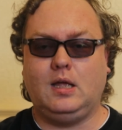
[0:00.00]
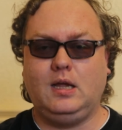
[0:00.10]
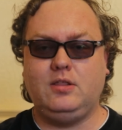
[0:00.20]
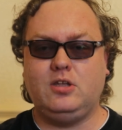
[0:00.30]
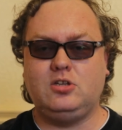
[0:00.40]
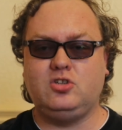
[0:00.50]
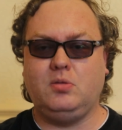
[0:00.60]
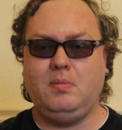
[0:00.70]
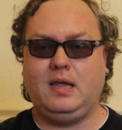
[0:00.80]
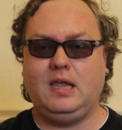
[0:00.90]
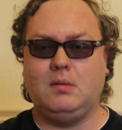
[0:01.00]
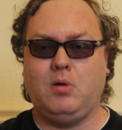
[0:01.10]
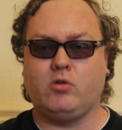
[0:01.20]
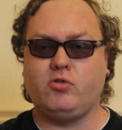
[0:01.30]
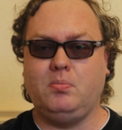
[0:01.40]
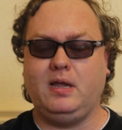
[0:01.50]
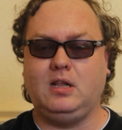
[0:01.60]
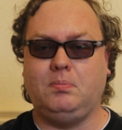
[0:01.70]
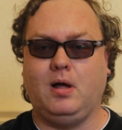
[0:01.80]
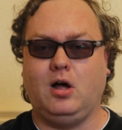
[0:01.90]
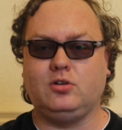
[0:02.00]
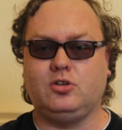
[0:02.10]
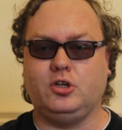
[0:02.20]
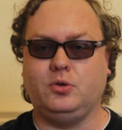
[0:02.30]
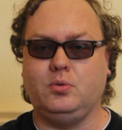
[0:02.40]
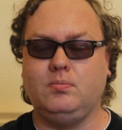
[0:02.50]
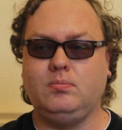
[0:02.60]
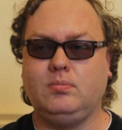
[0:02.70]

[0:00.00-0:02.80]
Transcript: Hi, this is the making of Horror Mail Part 2.